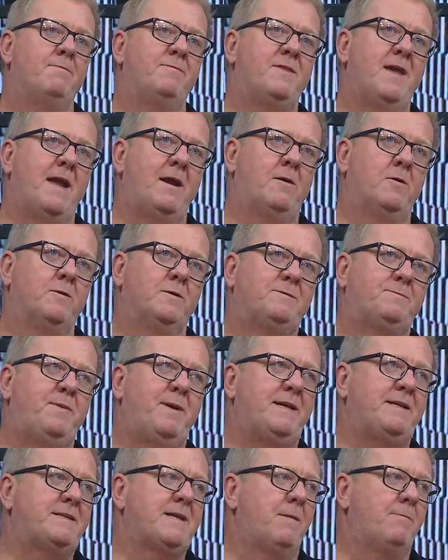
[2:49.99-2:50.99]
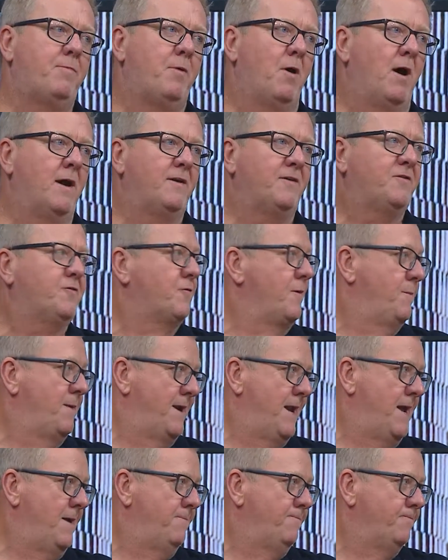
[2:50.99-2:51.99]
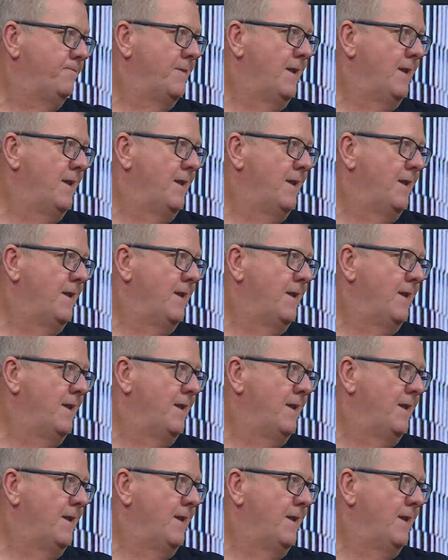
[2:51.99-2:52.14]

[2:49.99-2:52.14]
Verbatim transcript: There it was picked up by a distributor,